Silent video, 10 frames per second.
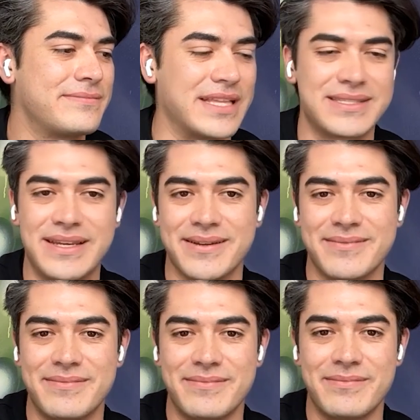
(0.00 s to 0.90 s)
that's, yeah,
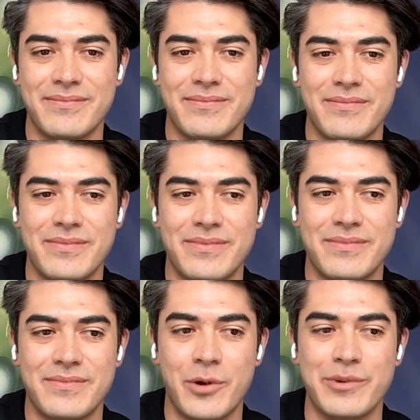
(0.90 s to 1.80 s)

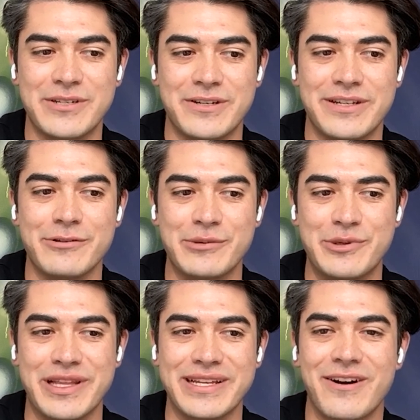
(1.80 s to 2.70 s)
where we start to differentiate
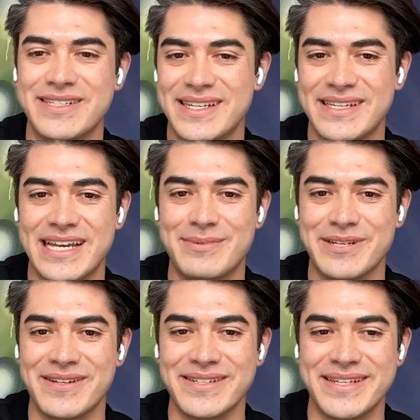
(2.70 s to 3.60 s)
between like content and types
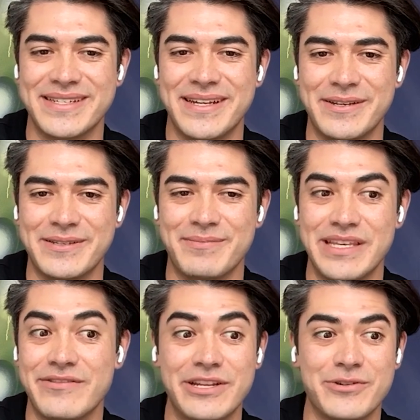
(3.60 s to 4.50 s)
of content, and you can
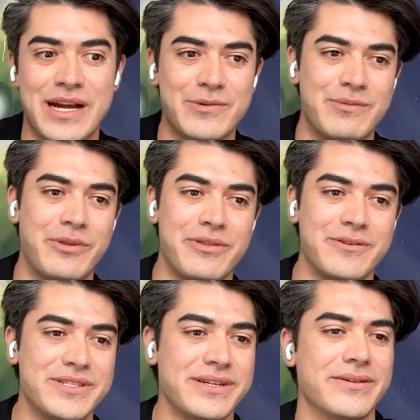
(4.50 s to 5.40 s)
even interact with both of
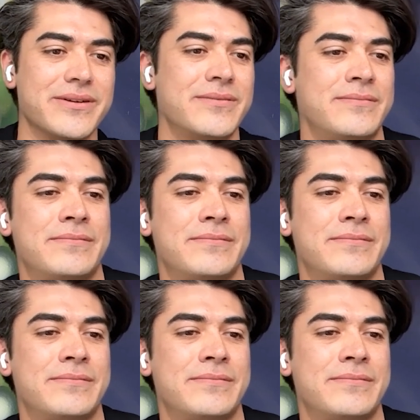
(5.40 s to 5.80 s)
those together.